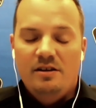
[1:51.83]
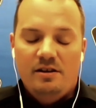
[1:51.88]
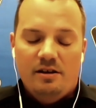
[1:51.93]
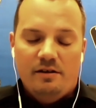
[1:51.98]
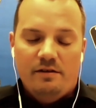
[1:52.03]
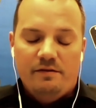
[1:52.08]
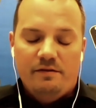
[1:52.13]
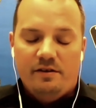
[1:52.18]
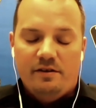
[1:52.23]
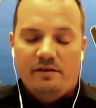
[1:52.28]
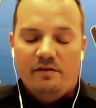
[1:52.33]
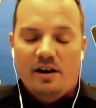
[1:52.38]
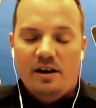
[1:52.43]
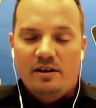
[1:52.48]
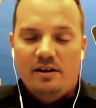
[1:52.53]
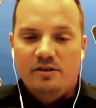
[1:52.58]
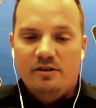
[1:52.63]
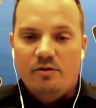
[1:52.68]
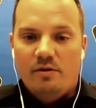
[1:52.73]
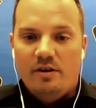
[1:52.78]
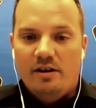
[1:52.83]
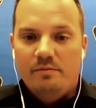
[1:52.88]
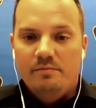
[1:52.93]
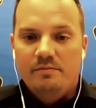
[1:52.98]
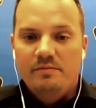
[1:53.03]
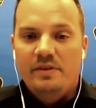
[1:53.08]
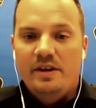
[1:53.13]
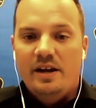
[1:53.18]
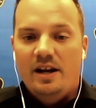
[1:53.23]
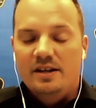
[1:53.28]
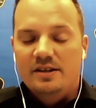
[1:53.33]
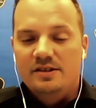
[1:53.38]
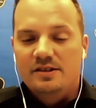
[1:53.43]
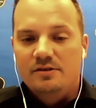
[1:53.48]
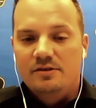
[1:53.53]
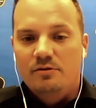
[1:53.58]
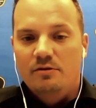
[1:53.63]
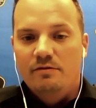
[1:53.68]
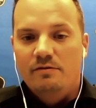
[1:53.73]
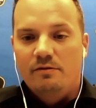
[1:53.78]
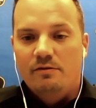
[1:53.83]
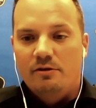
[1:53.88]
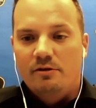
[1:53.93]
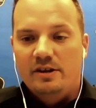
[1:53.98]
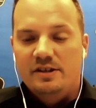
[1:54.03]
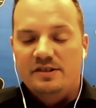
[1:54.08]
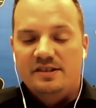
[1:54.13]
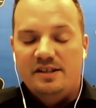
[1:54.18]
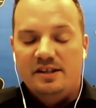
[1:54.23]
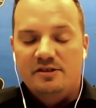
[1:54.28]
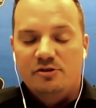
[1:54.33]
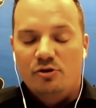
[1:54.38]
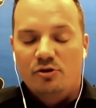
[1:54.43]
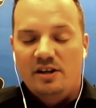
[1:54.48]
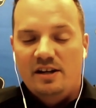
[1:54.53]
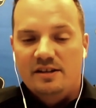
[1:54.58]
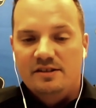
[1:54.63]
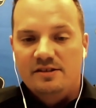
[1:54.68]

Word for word: of uh, violent crime, also for a sexual